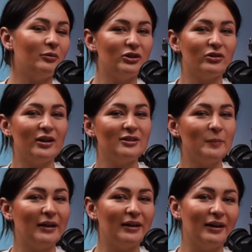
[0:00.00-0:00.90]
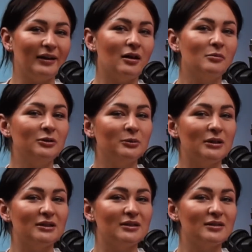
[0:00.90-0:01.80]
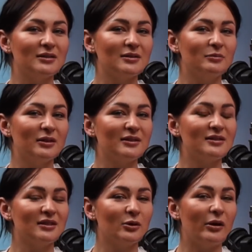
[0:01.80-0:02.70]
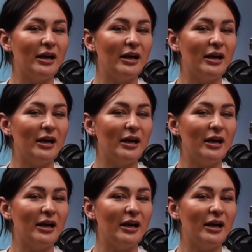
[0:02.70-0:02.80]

We try to pick like common ones, but still quite